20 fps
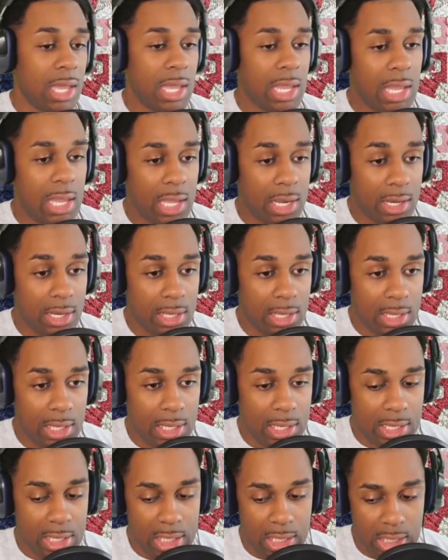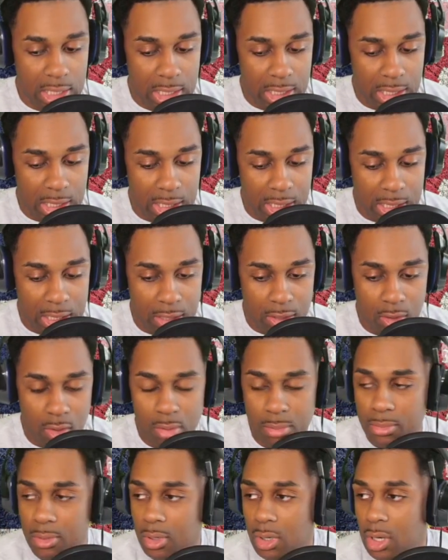And yeah,
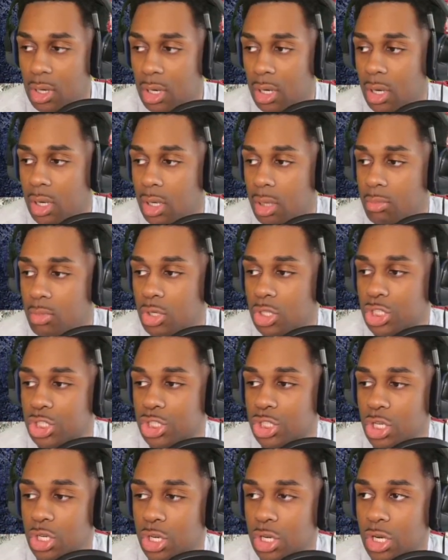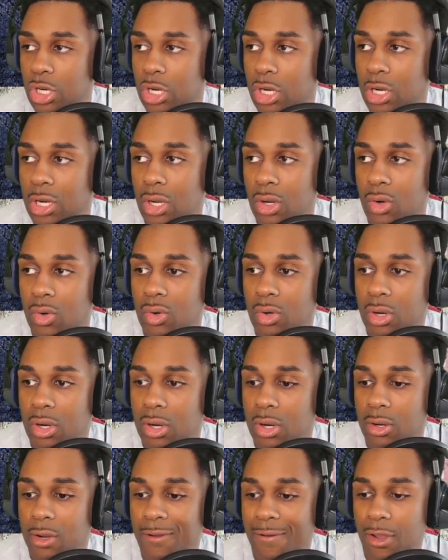no more sugar
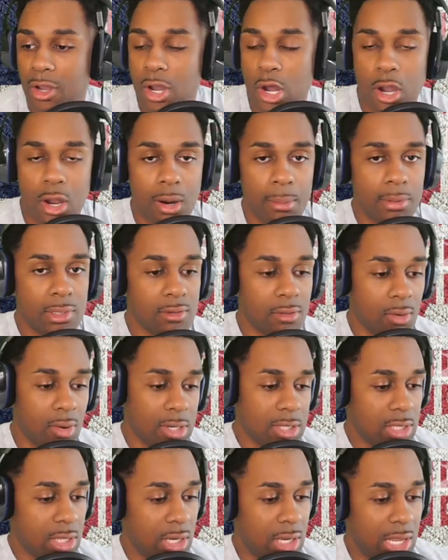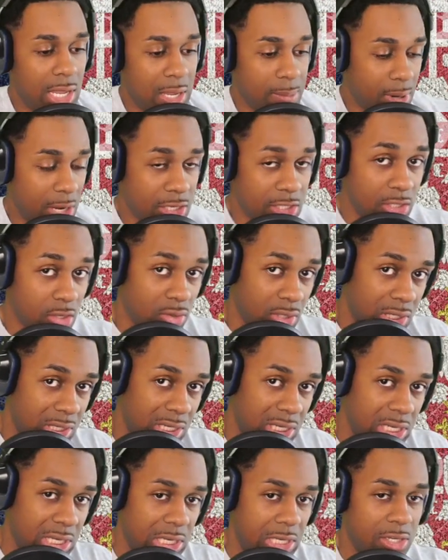or carbs for the rest of the day, but I still need
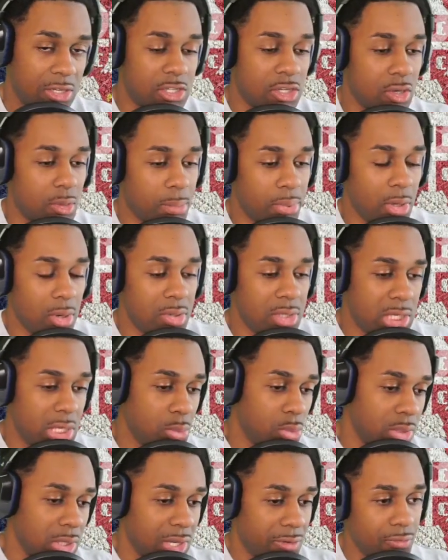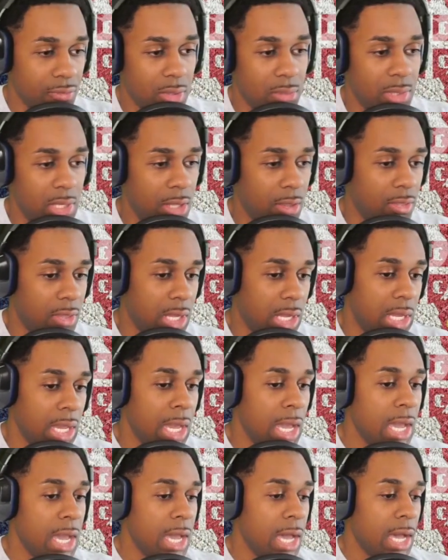to eat, so protein will definitely be a thing.
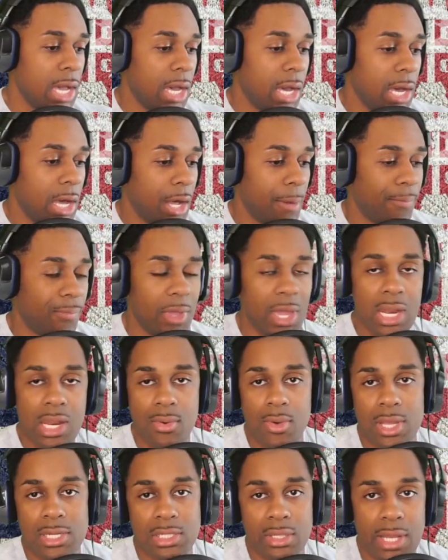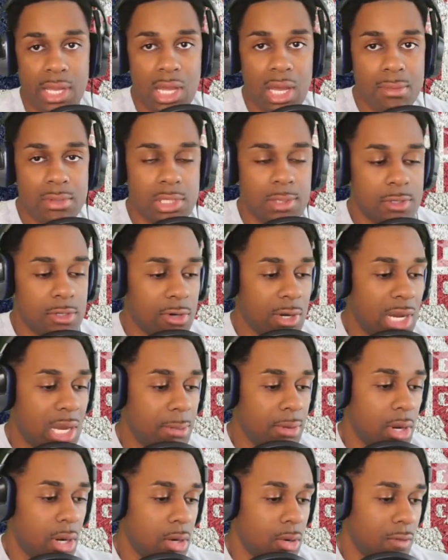Anyways, like, comment,
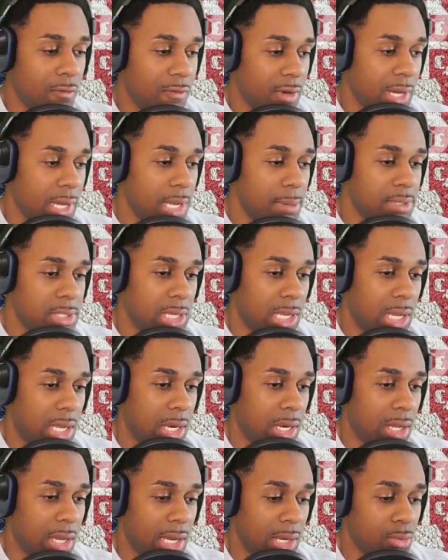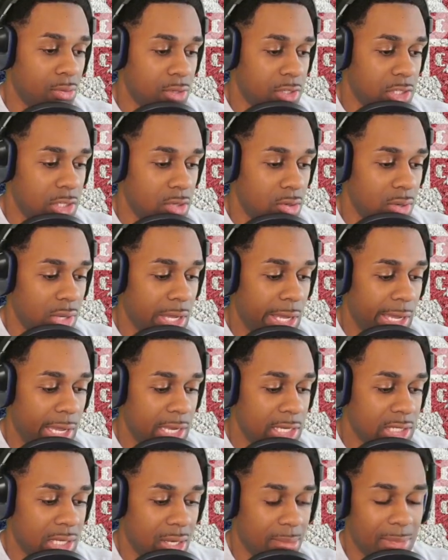subscribe, you already know the vibes, and I will see you
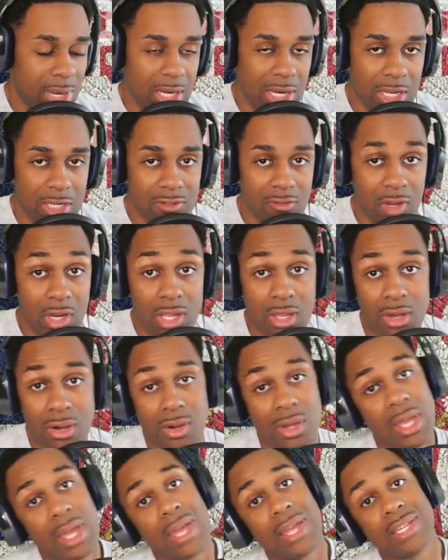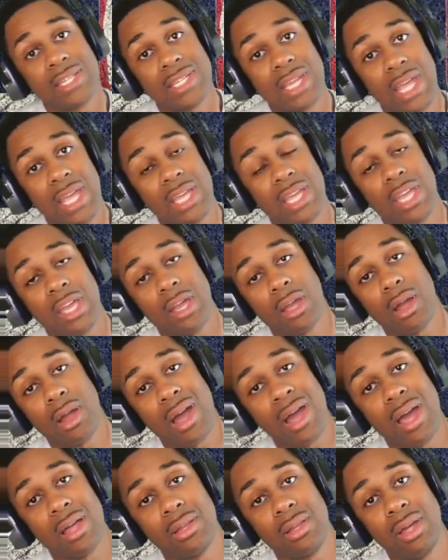guys in my next video. Take care,
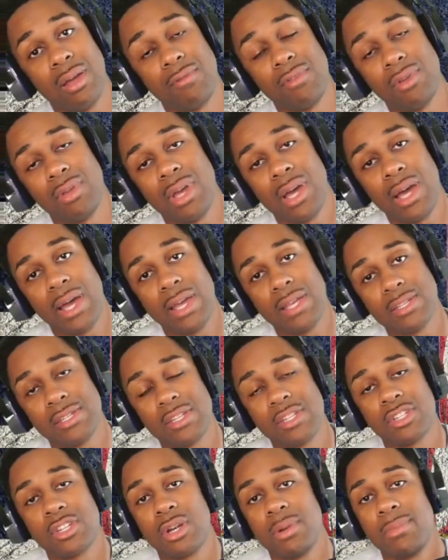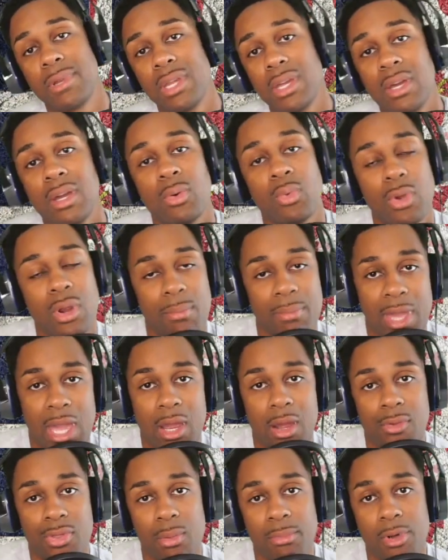I love you guys. Serbia, we're
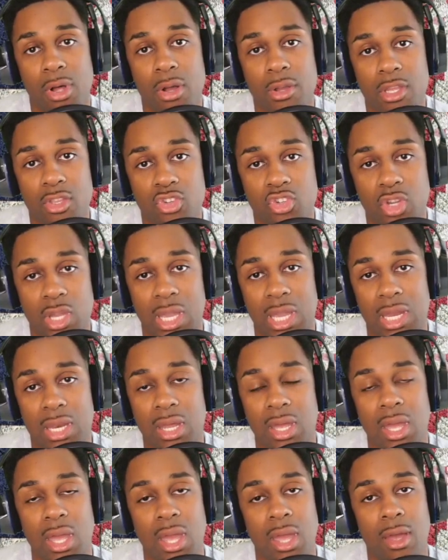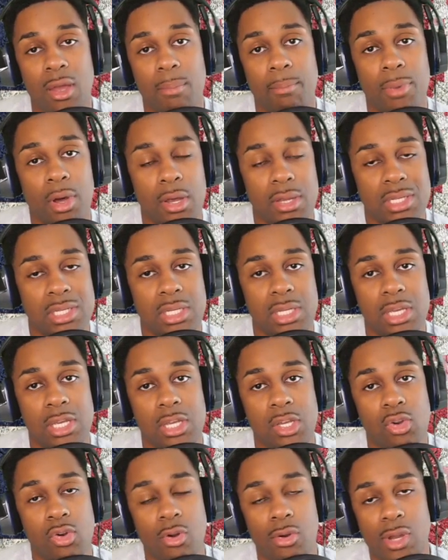back on the Balkan train.
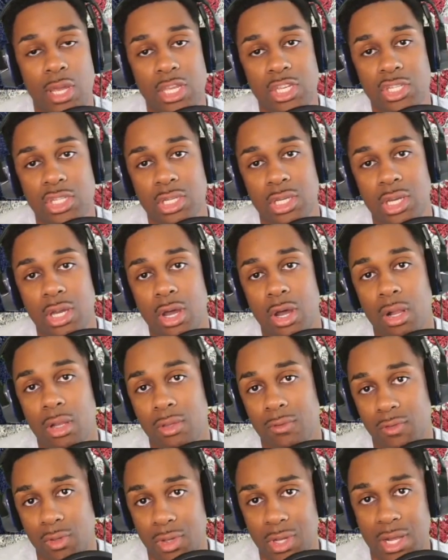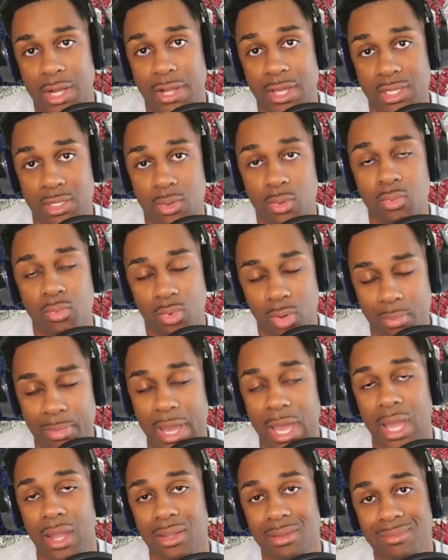Bosnia, Croatia, all of you guys, we're
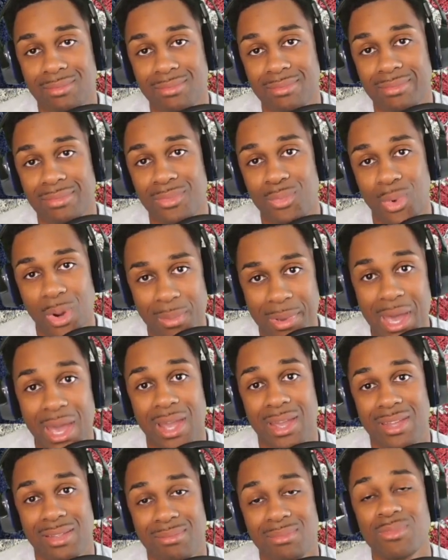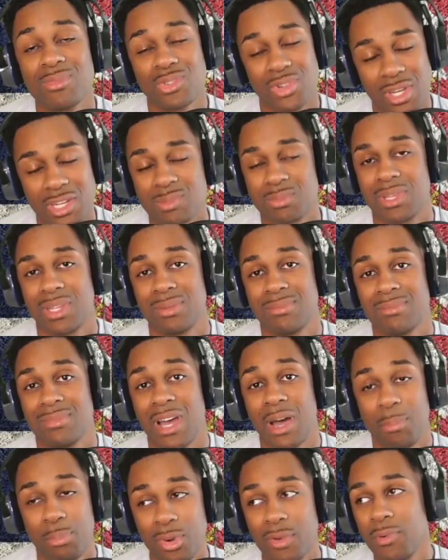back. Trust me,
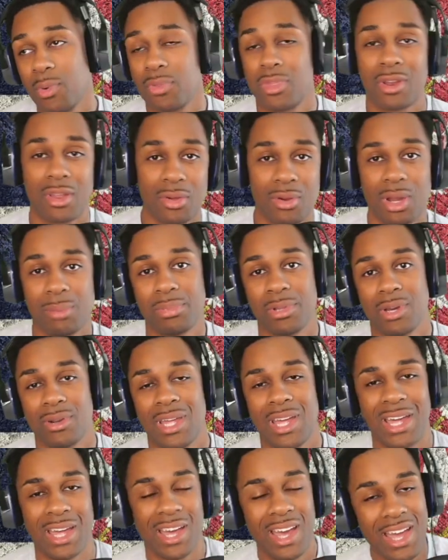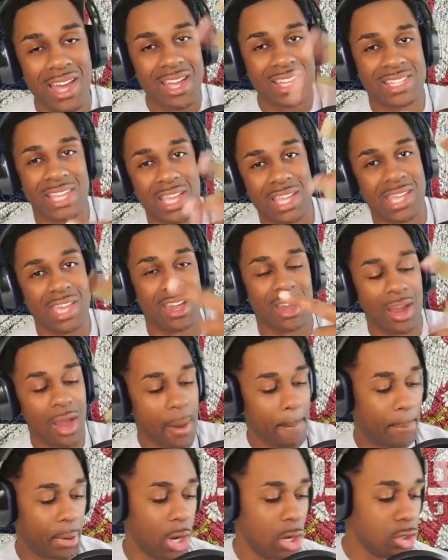I'll prove it with another upload. Take care,
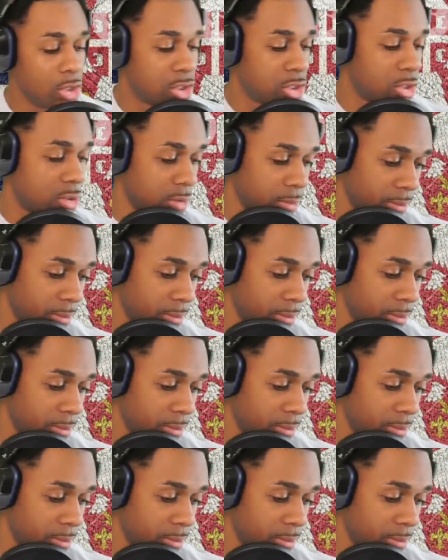peace!